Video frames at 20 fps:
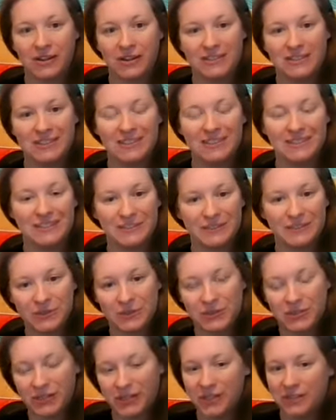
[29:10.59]
Parkinson's
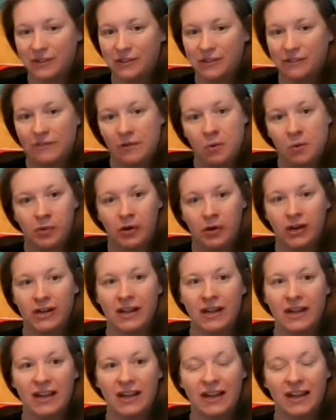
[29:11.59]
Association of
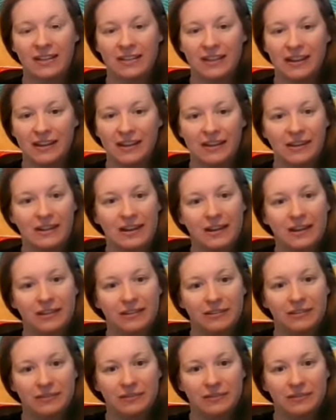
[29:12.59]
Alberta and they can get